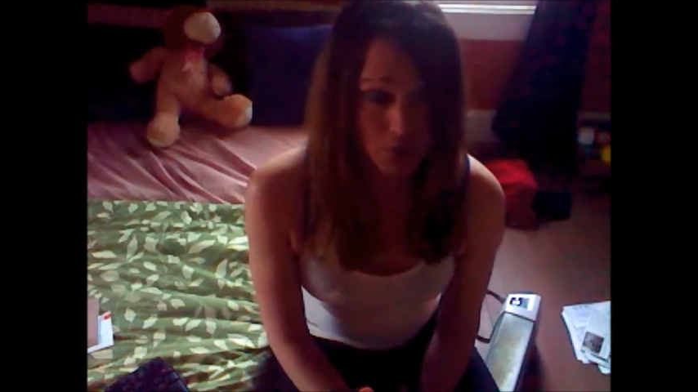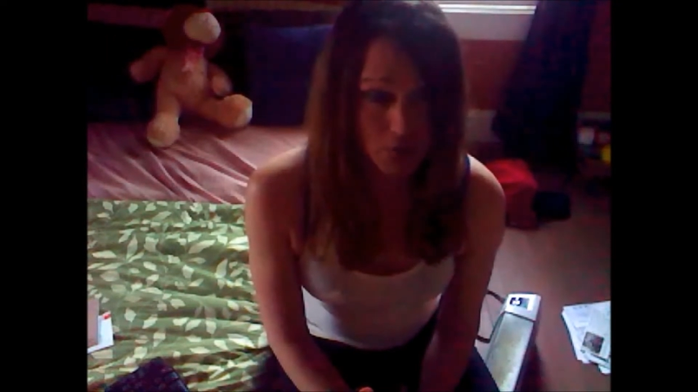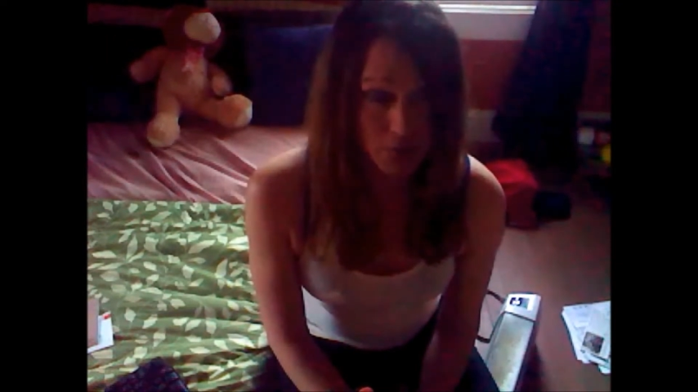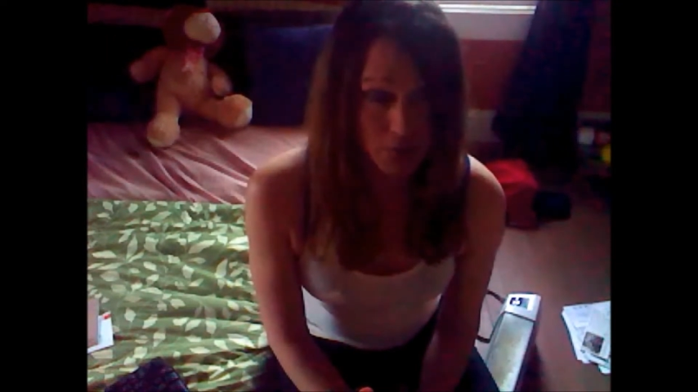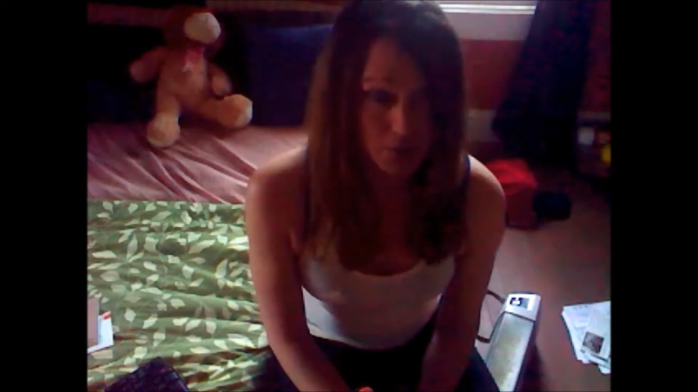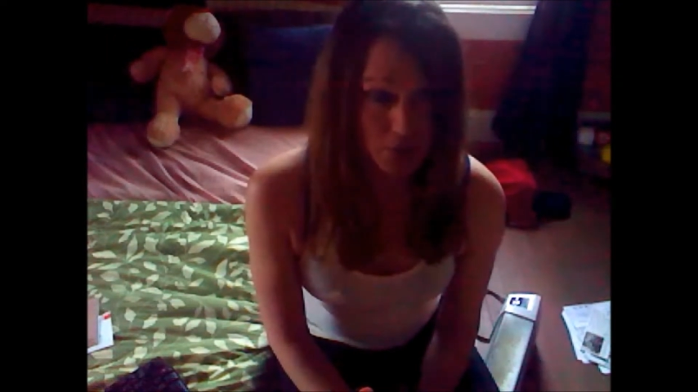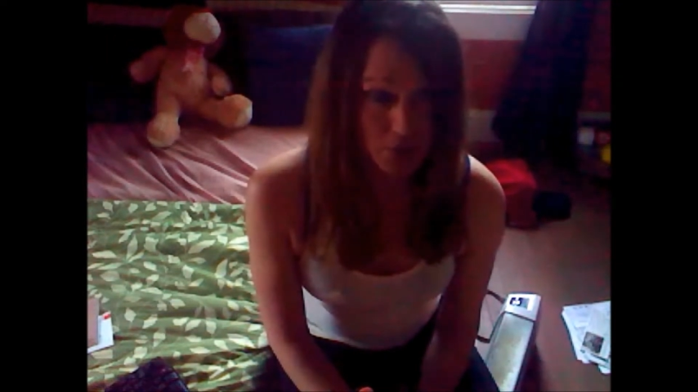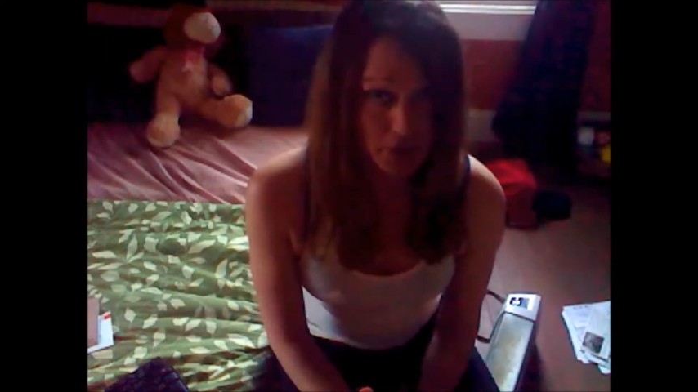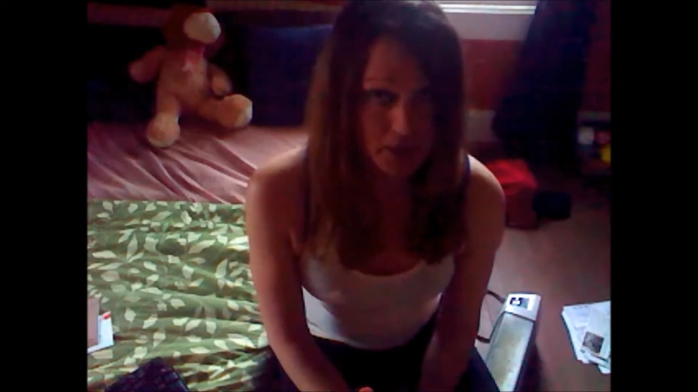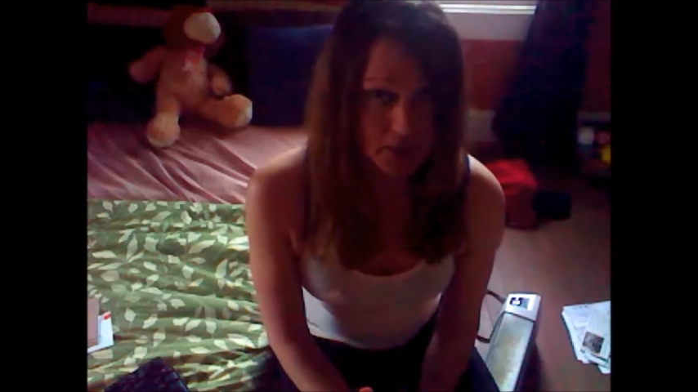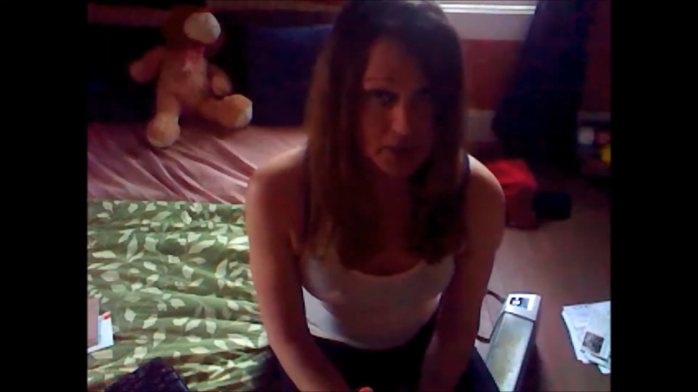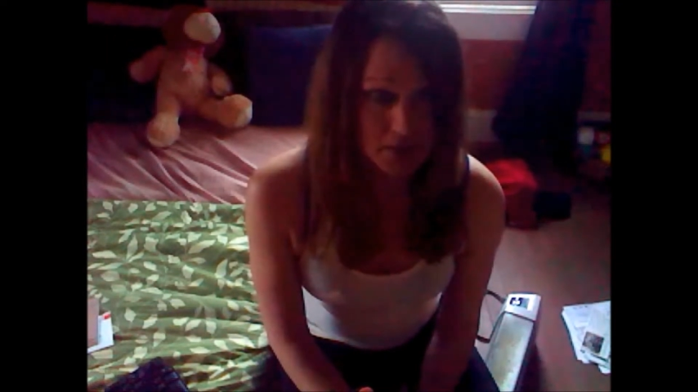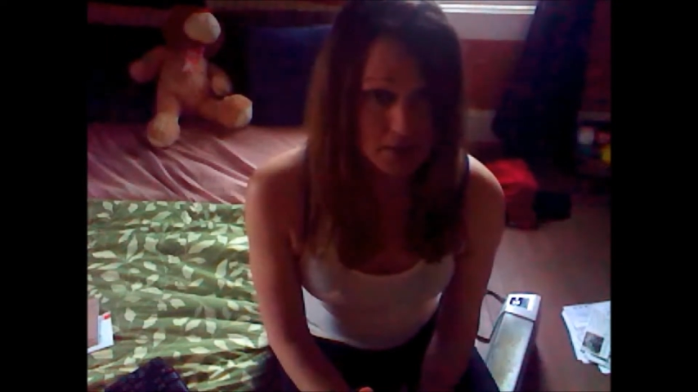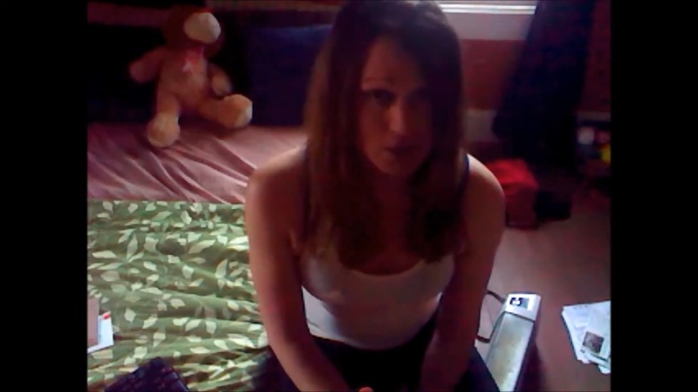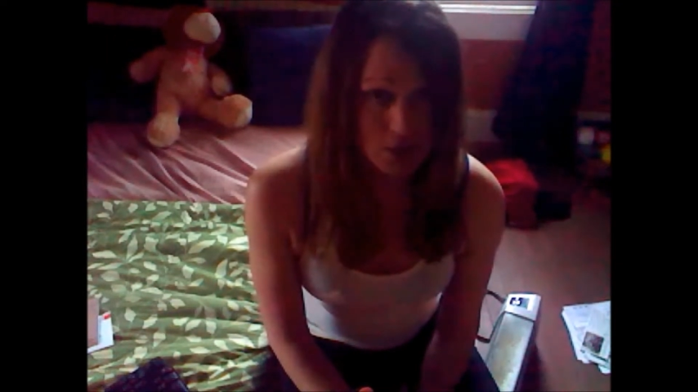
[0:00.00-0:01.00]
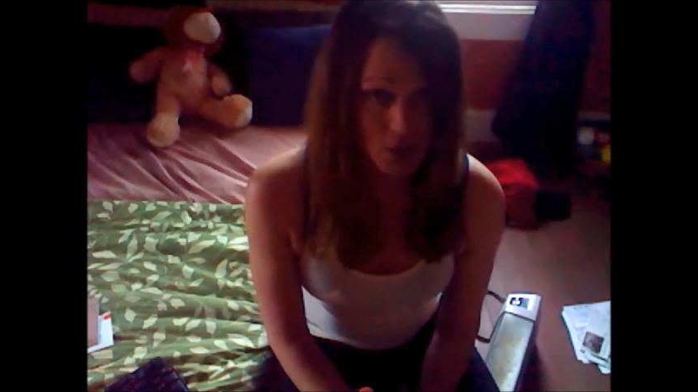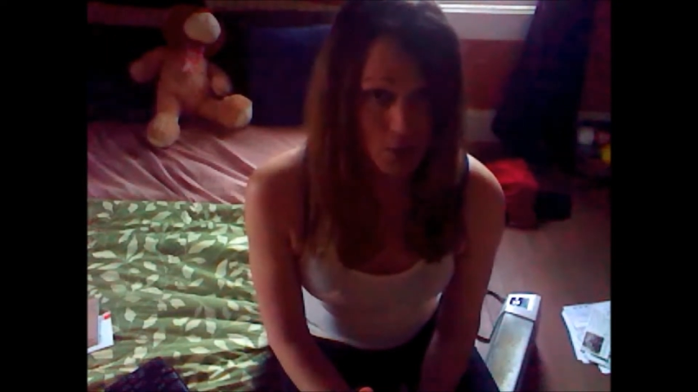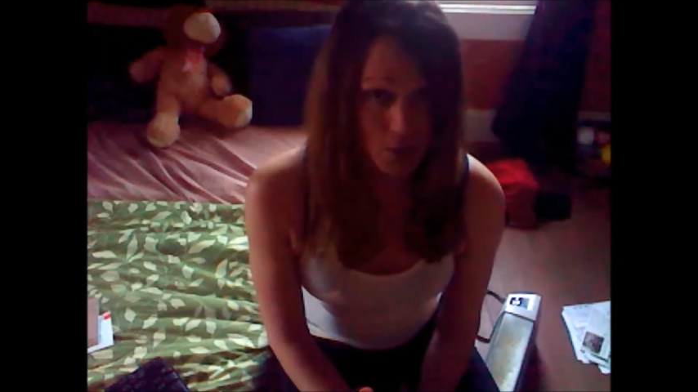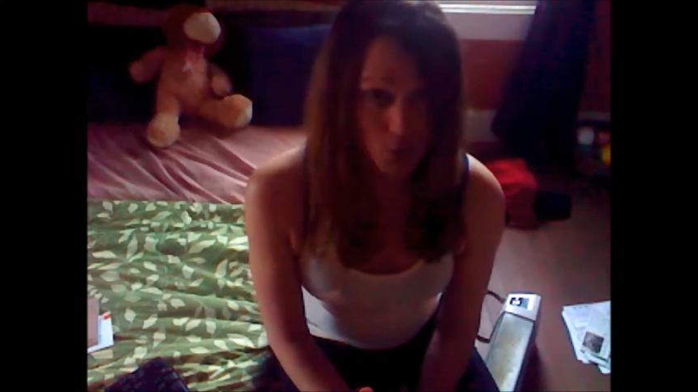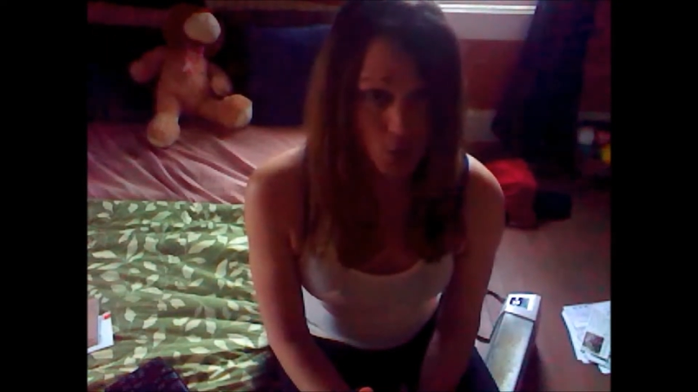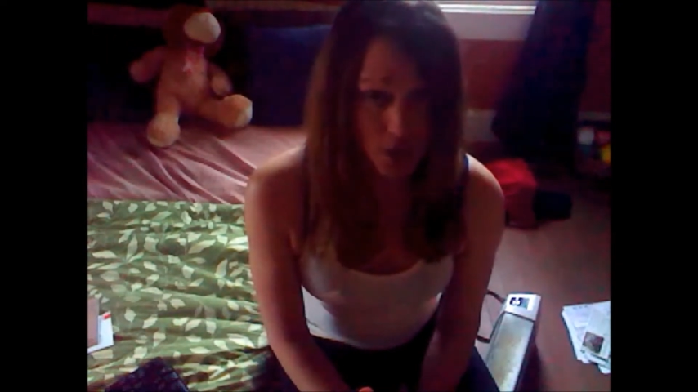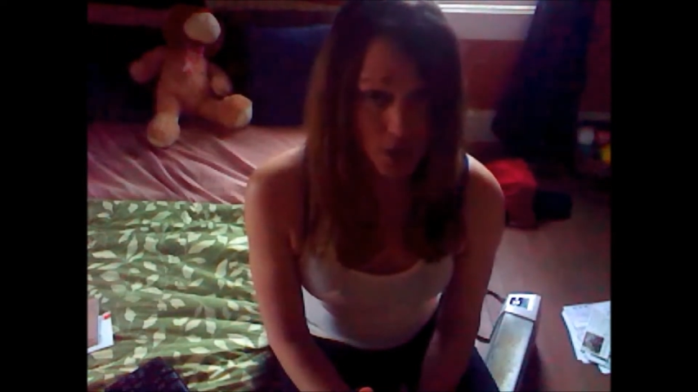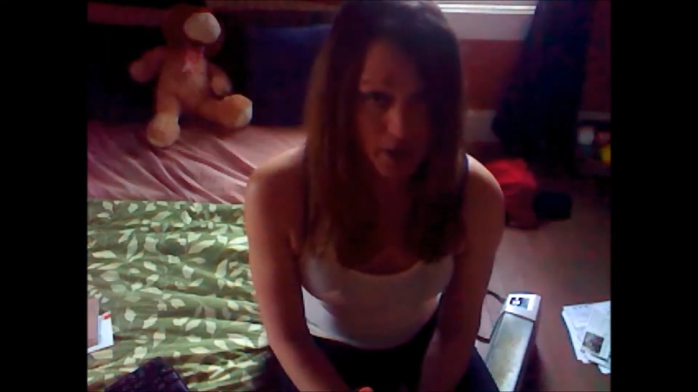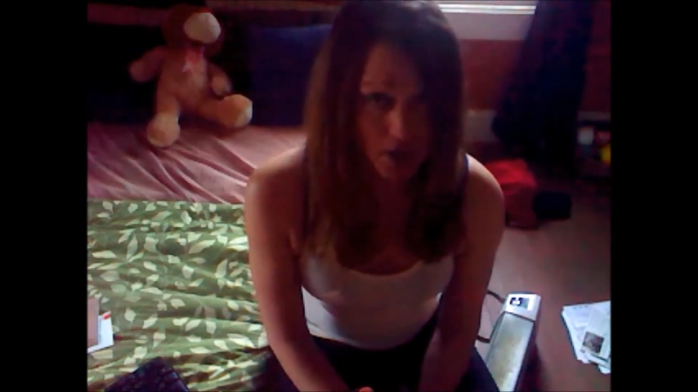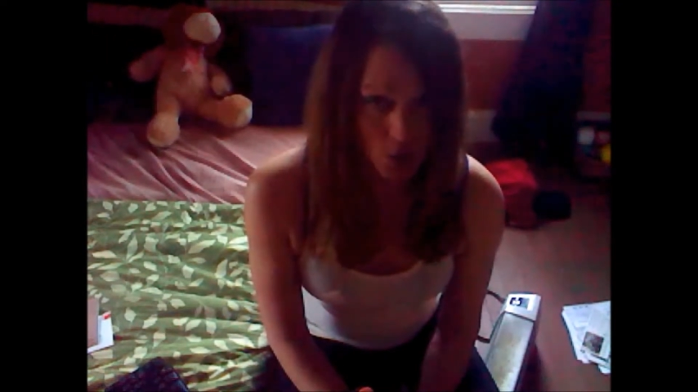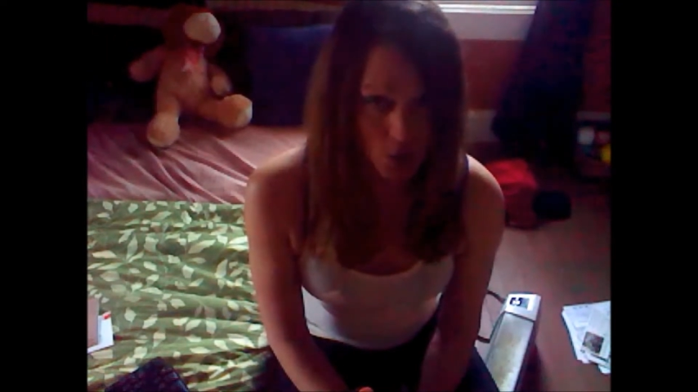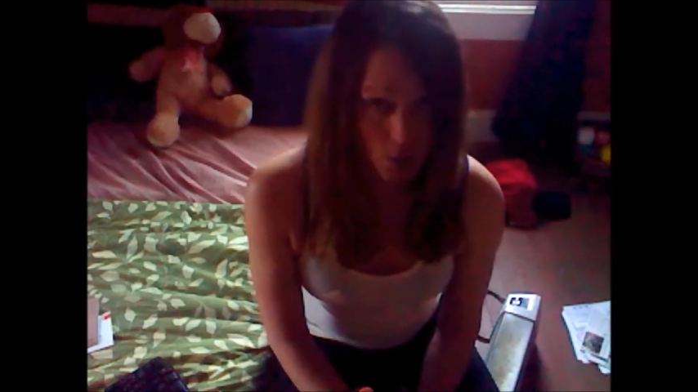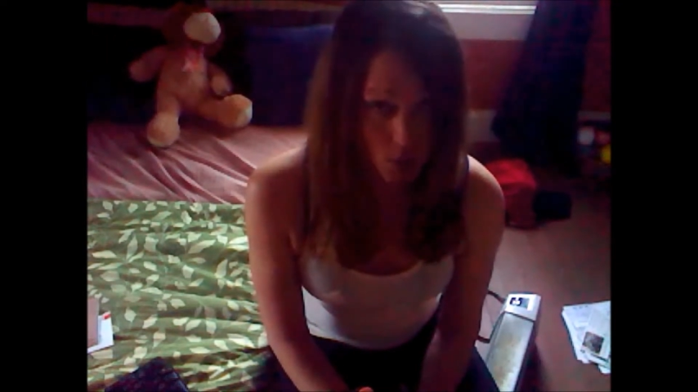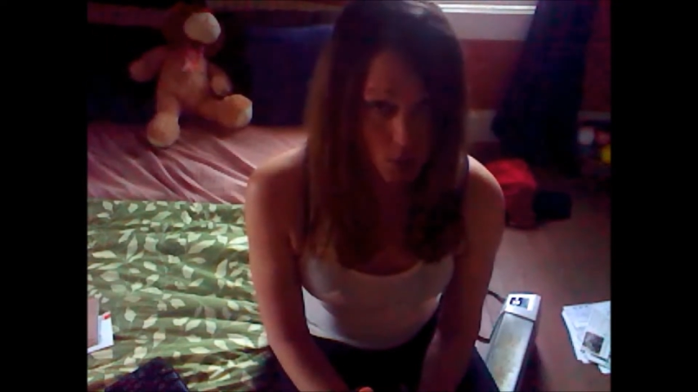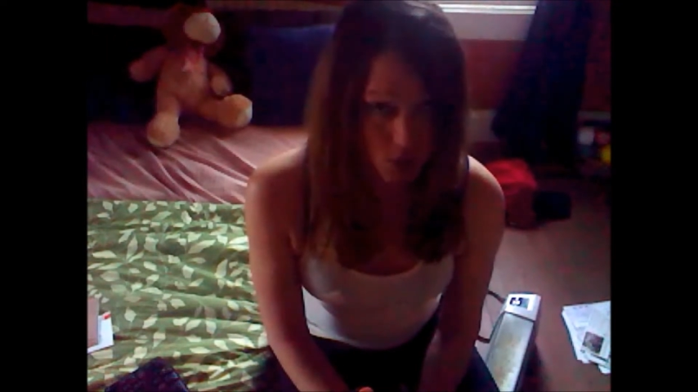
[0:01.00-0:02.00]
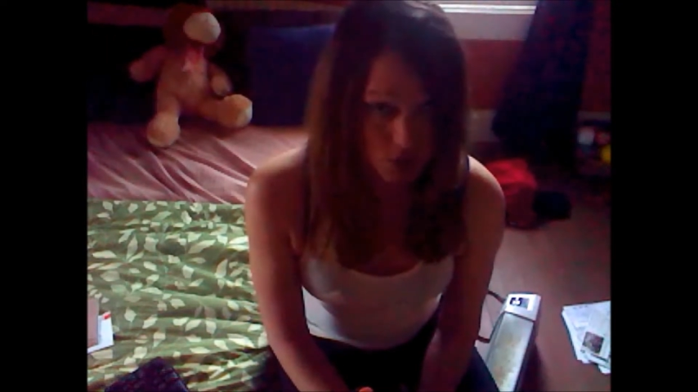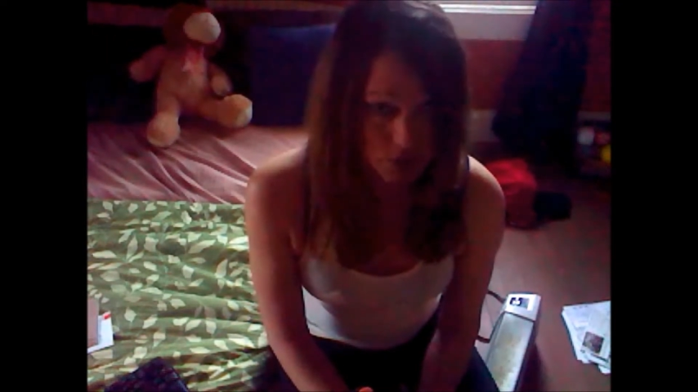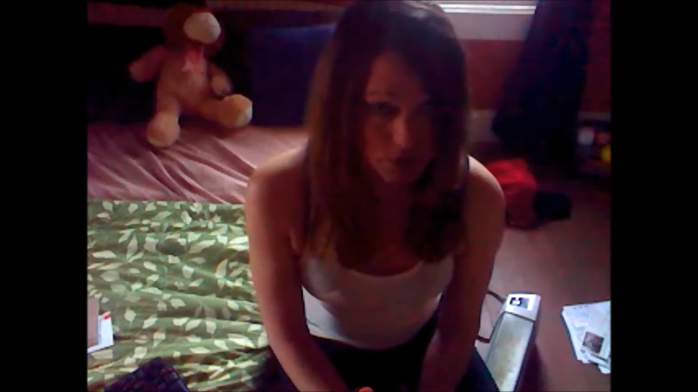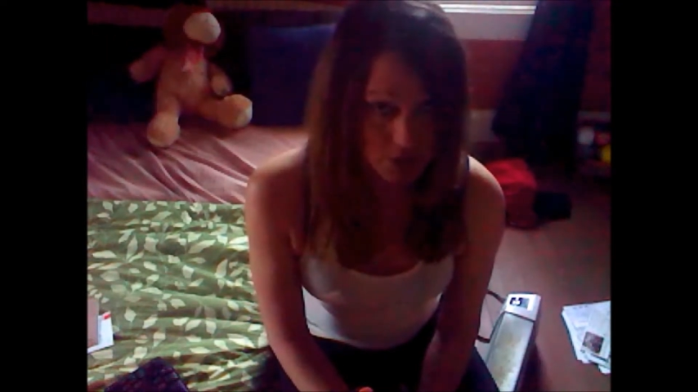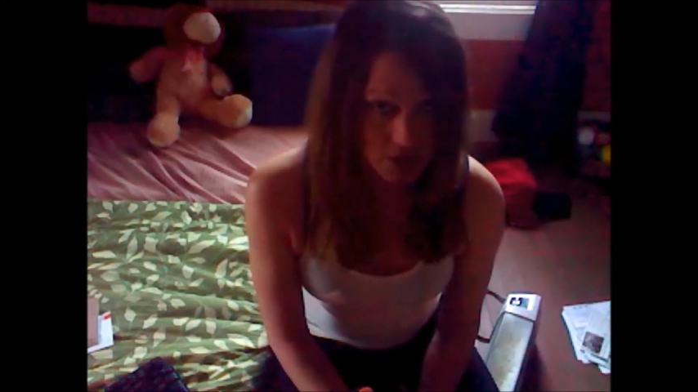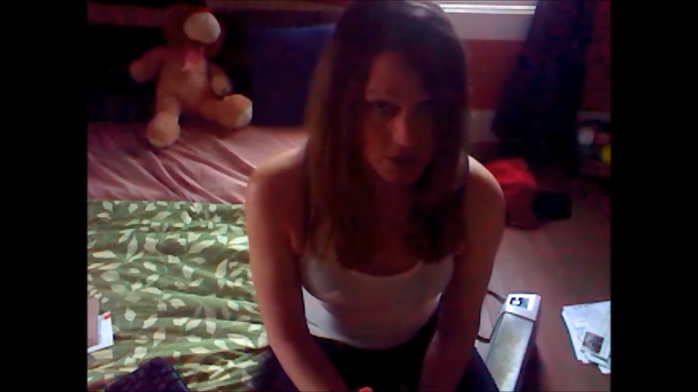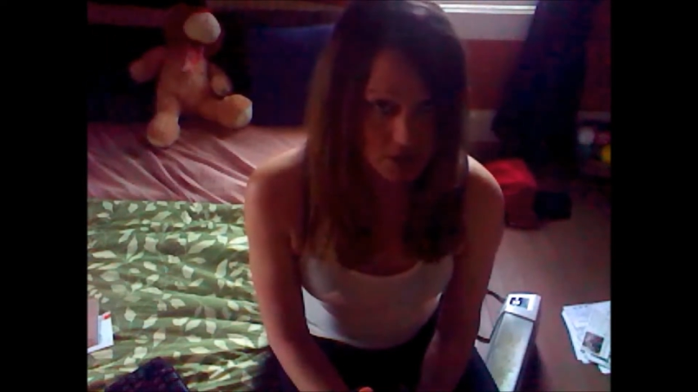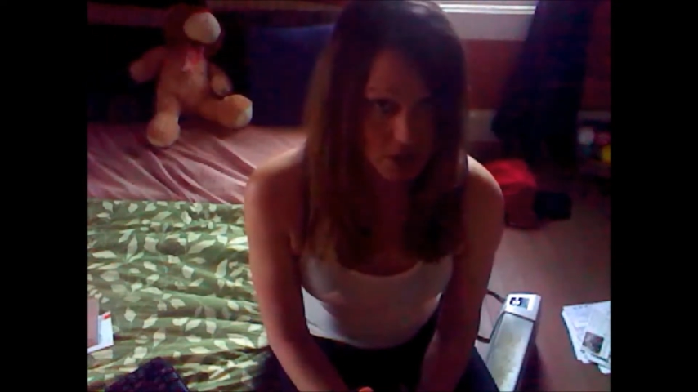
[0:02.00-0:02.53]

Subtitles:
prince on a white horse